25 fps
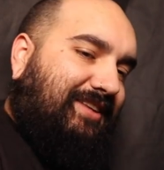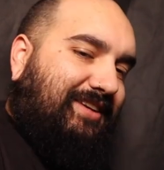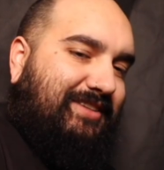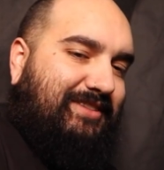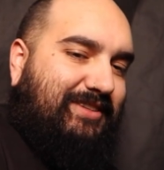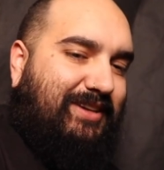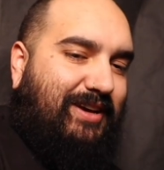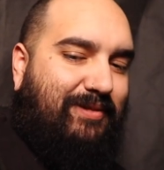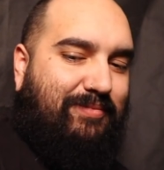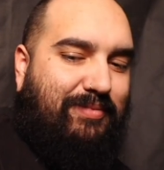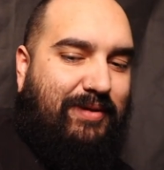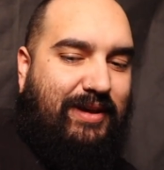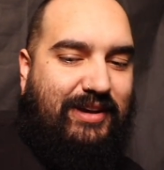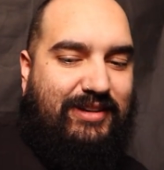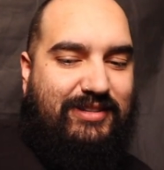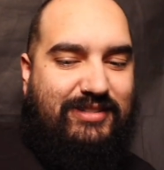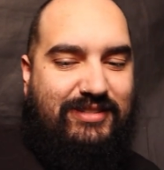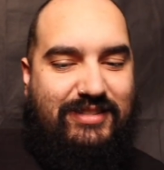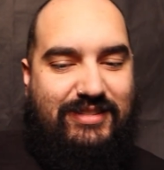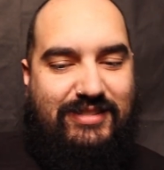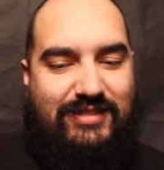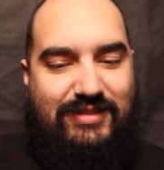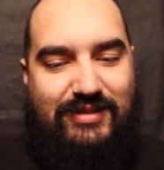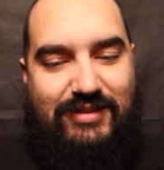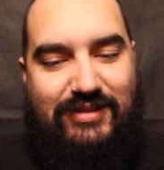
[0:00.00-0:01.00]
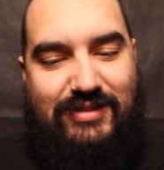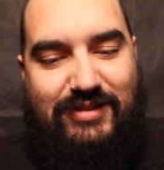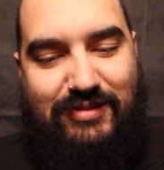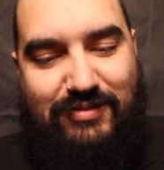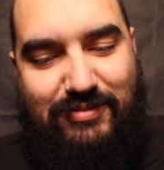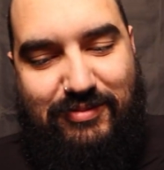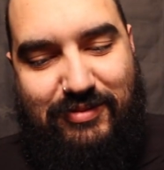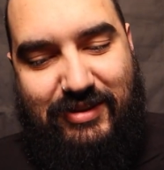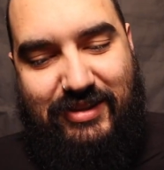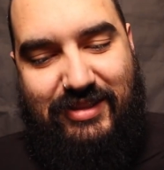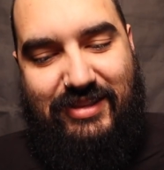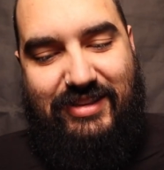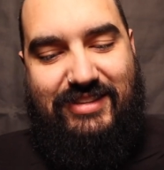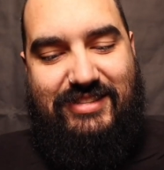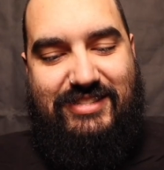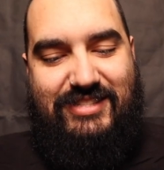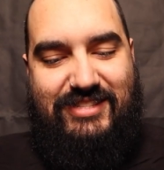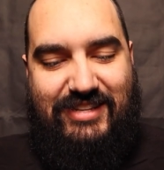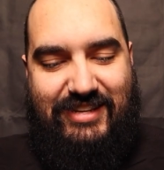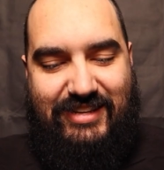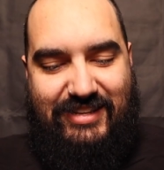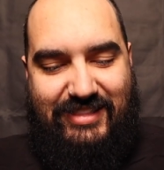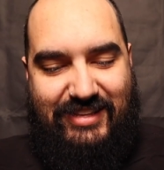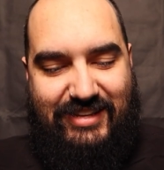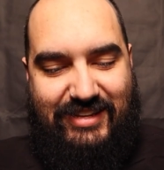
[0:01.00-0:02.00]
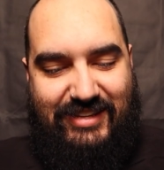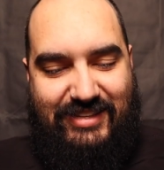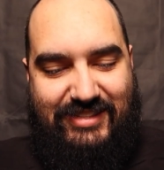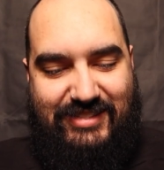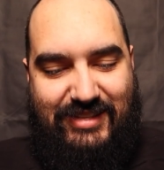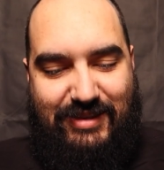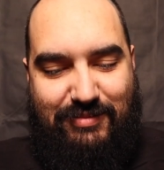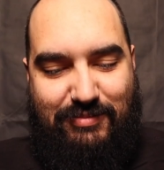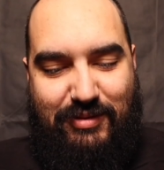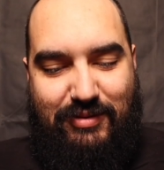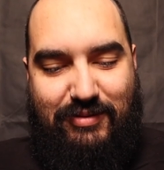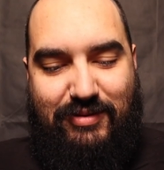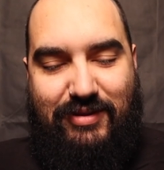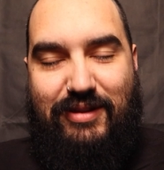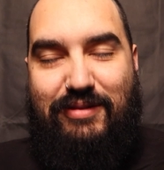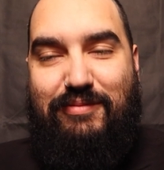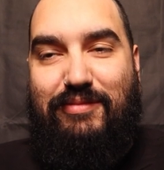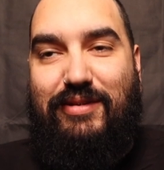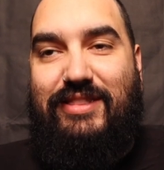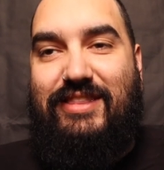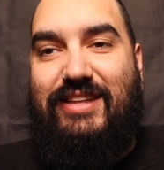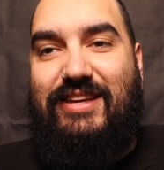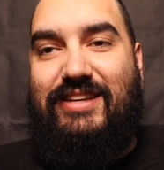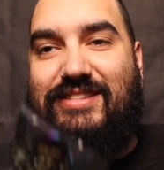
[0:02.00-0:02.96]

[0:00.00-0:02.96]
of these up, actually, so it's really sick that he sent me one. But